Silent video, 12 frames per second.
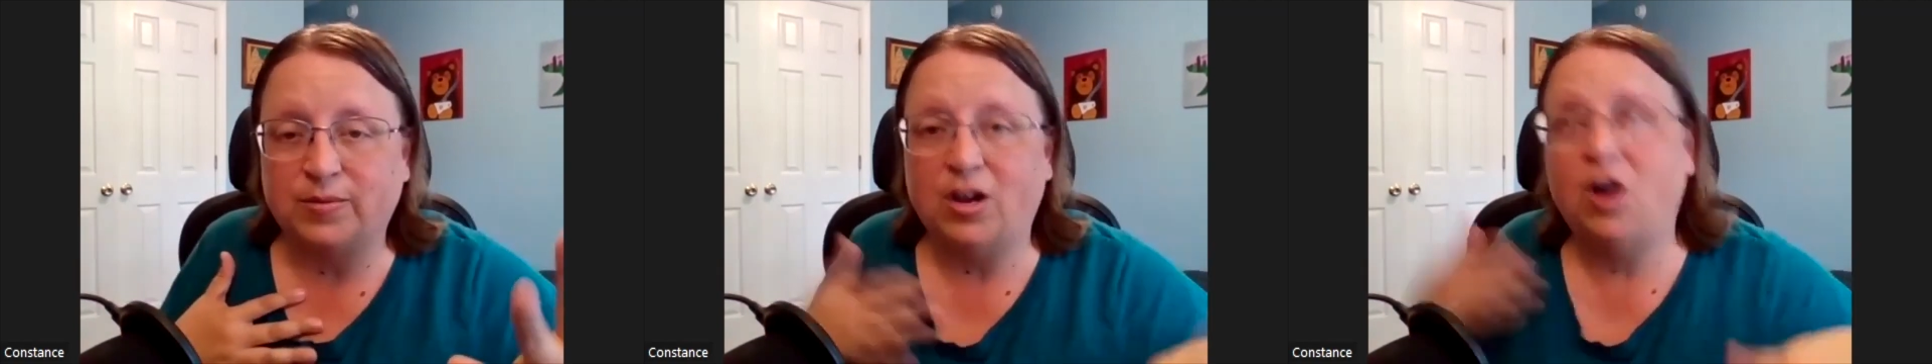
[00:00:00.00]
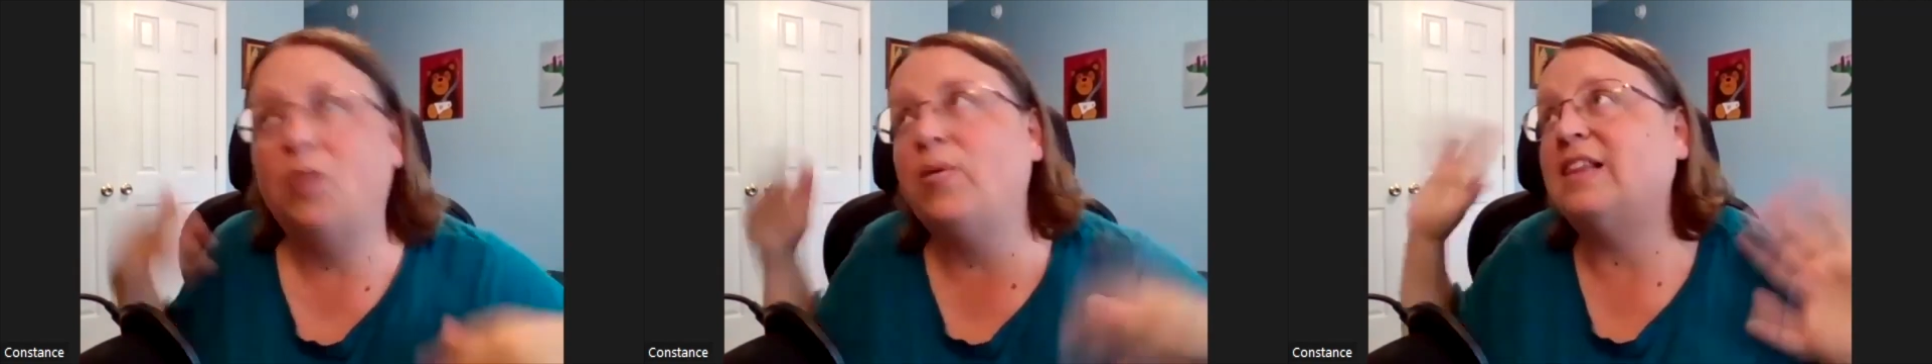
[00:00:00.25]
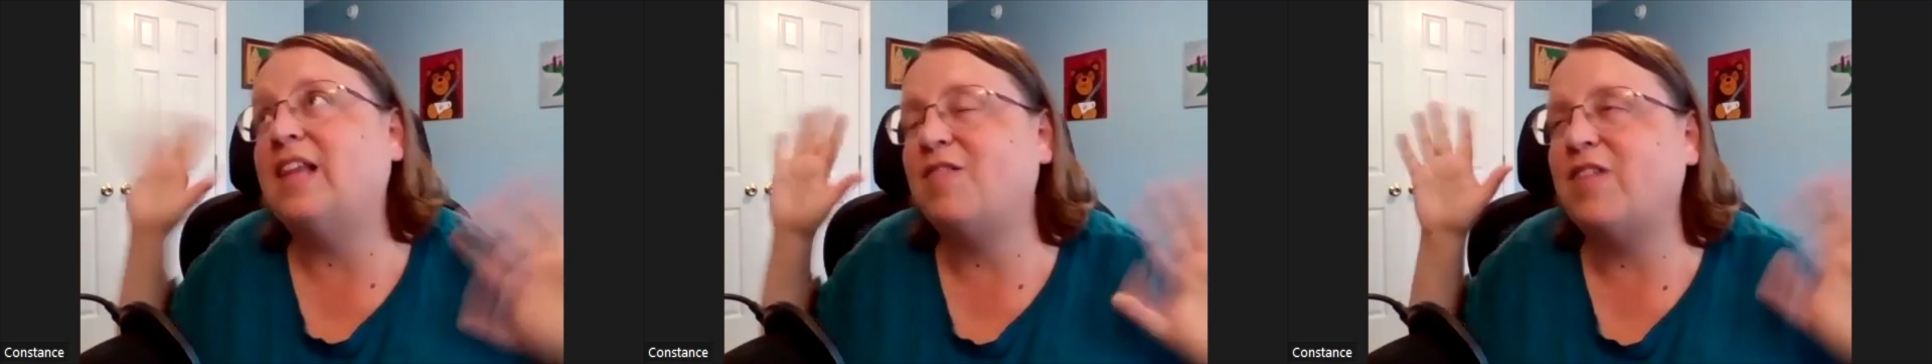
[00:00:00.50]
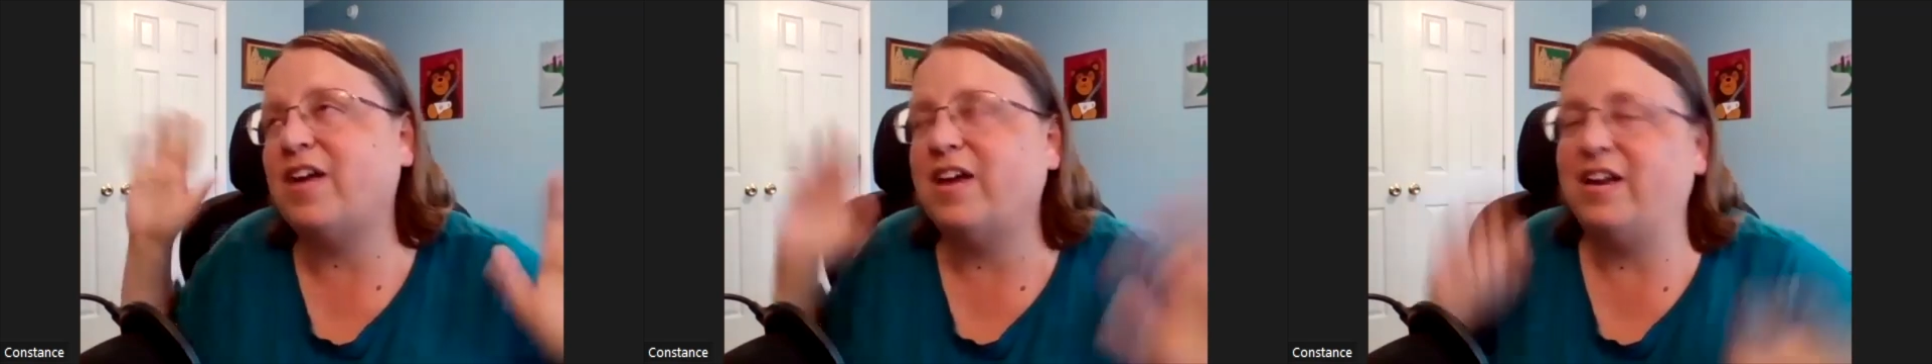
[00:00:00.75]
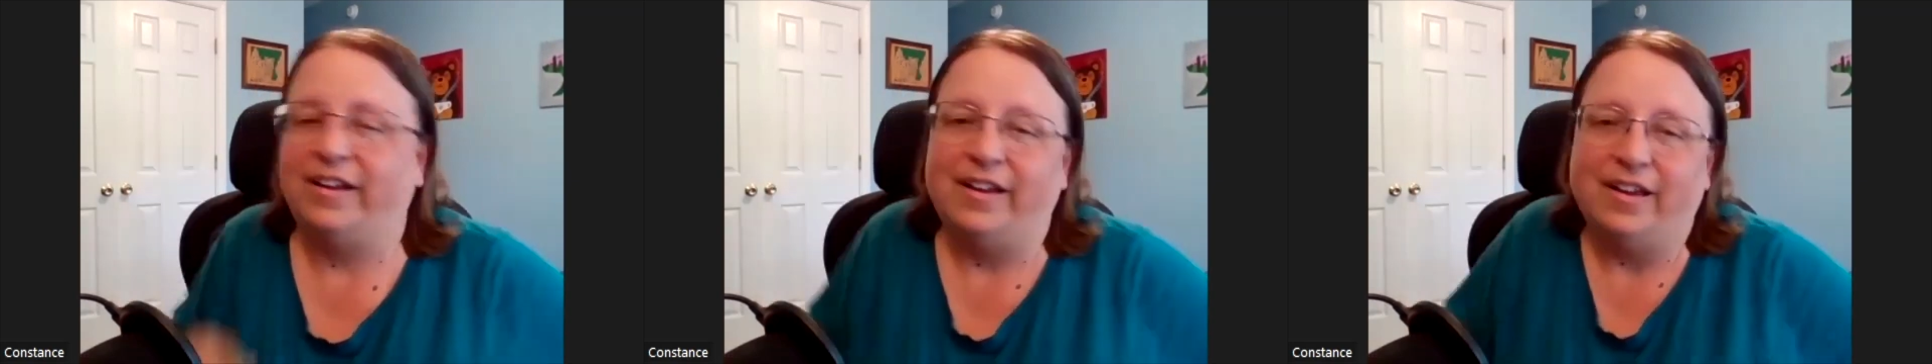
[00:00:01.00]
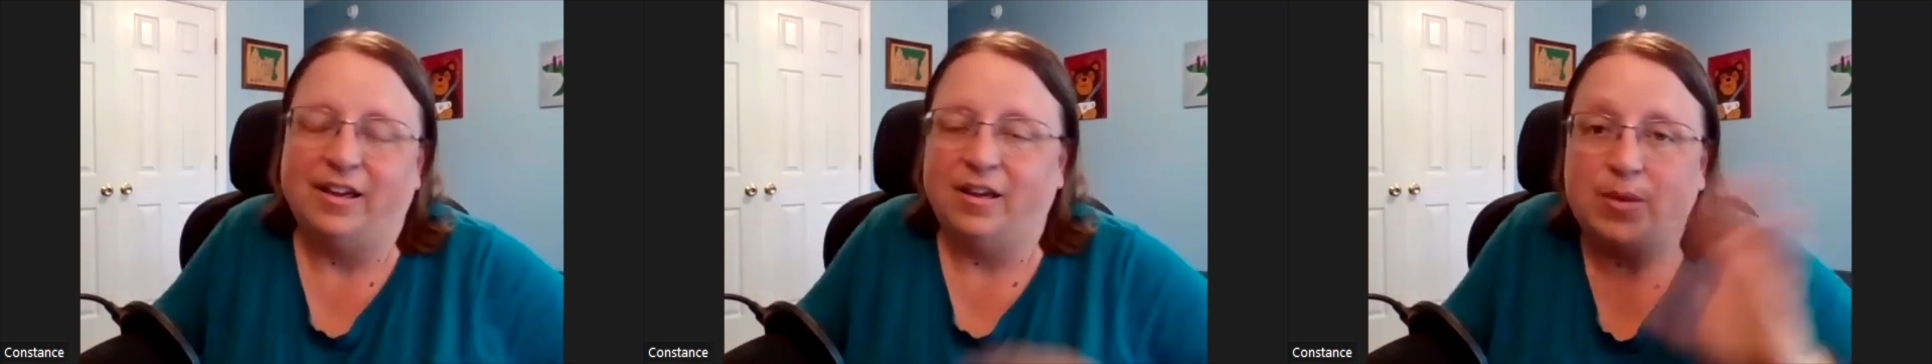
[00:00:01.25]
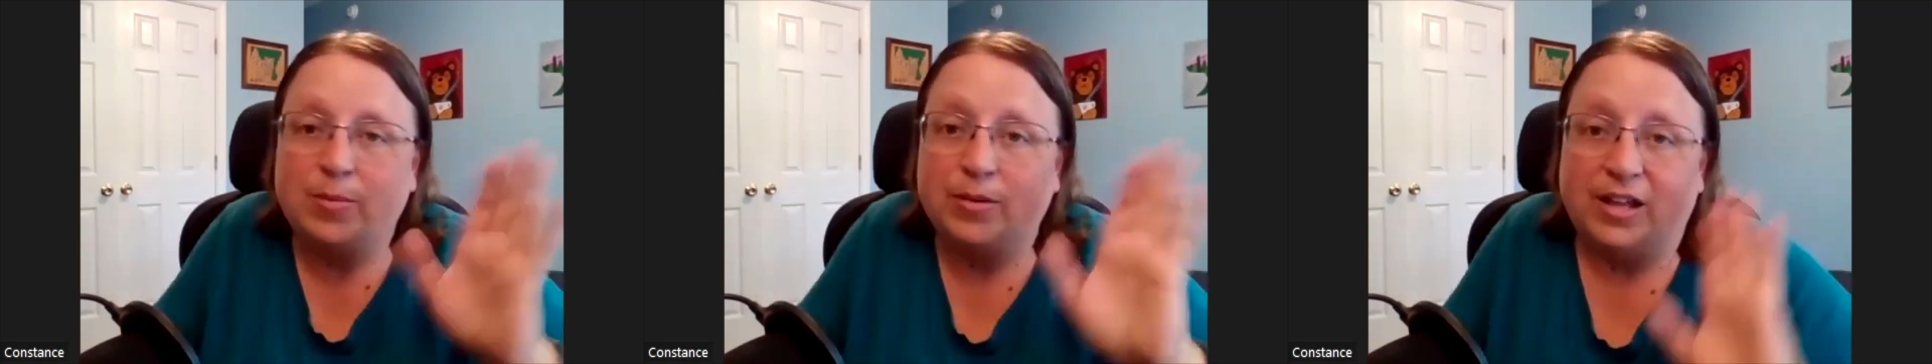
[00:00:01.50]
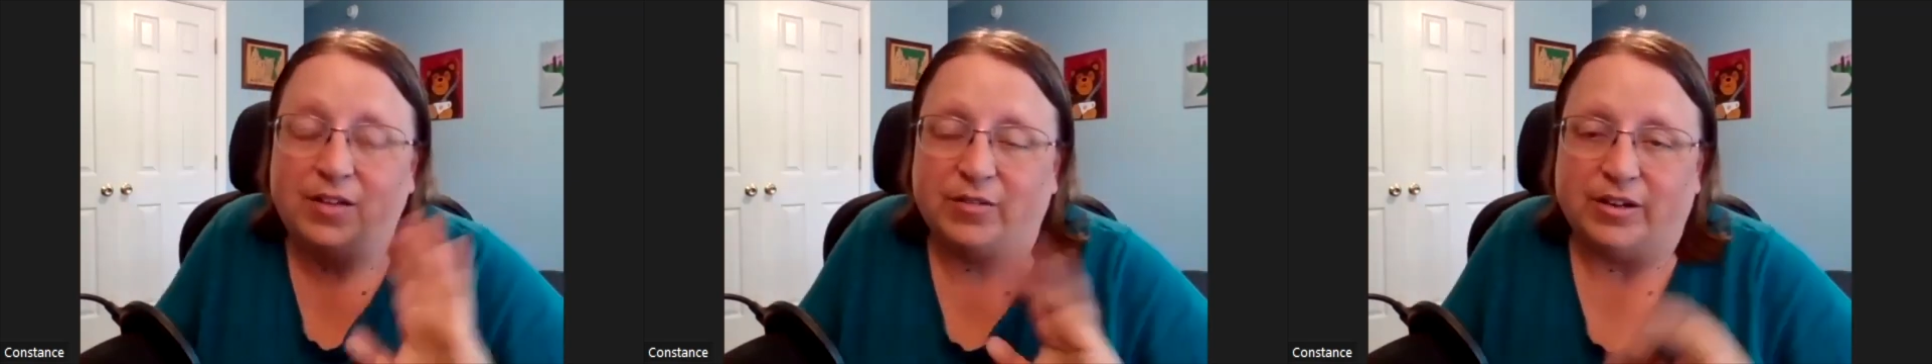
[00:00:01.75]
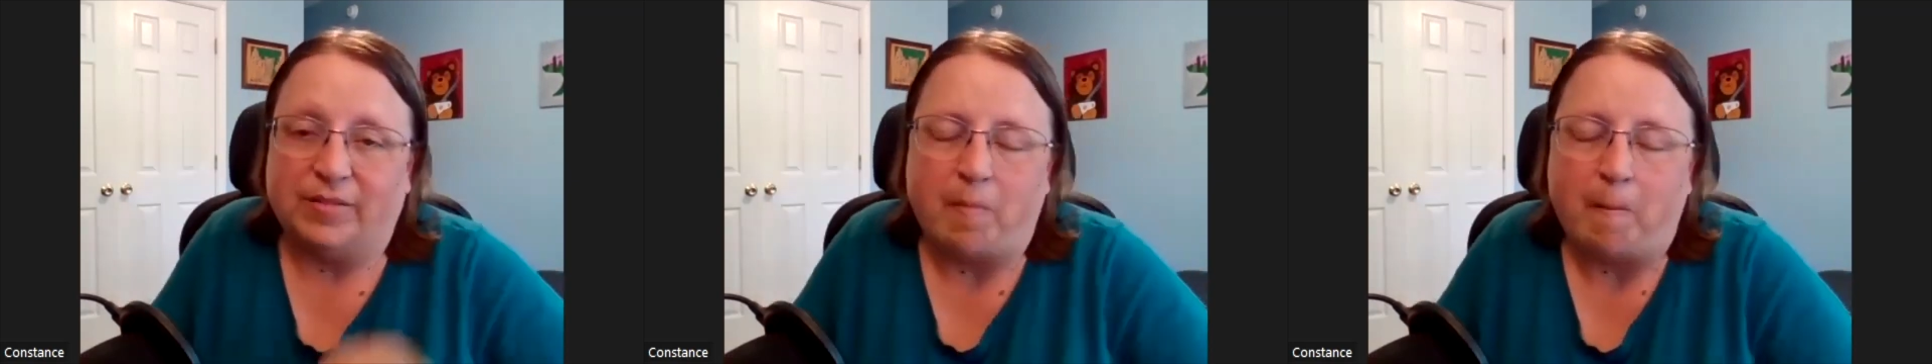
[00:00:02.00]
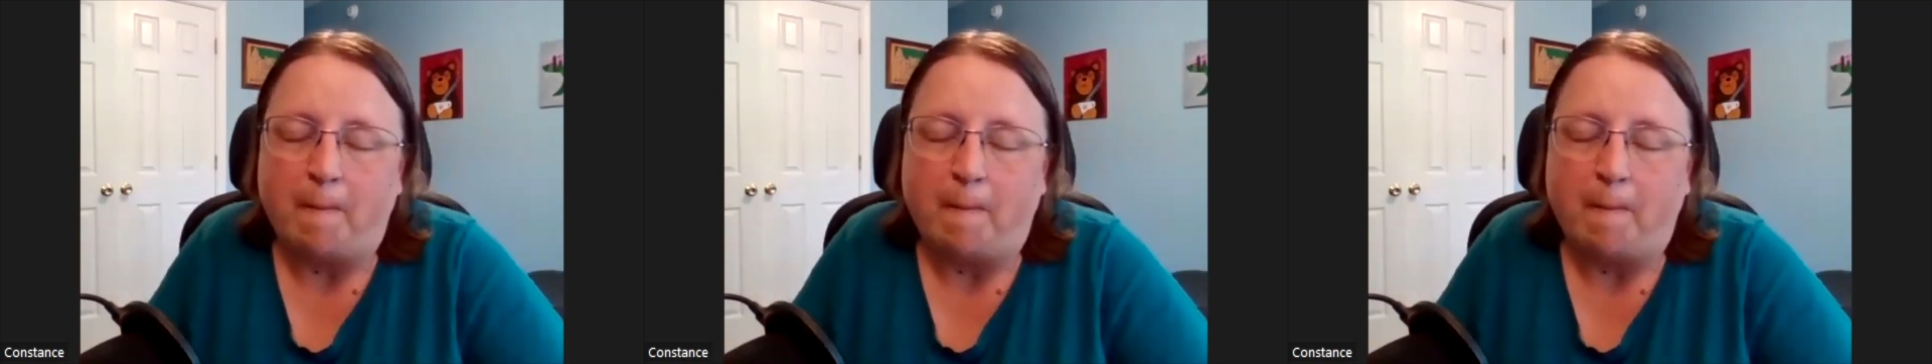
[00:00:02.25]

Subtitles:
Oh, we love it. People love it.